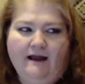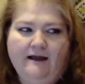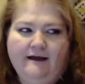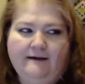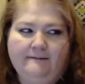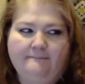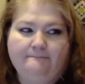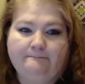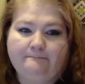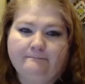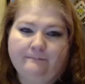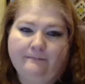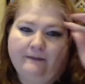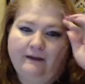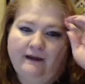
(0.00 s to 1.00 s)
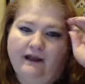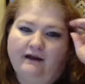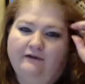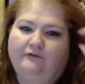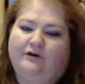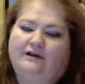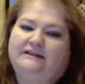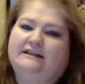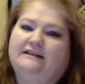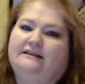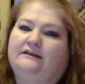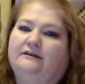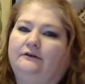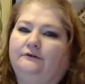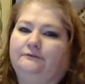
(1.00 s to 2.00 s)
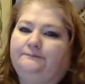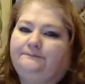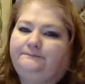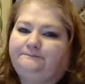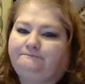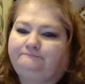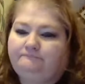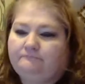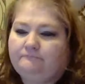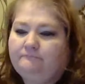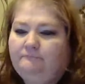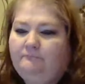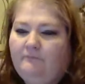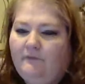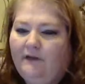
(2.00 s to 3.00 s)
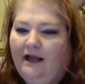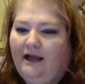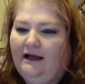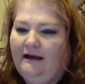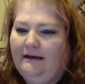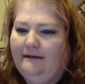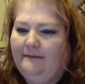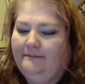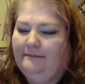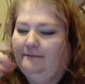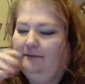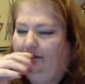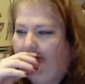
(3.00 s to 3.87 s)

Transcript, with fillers: um, of what to do um,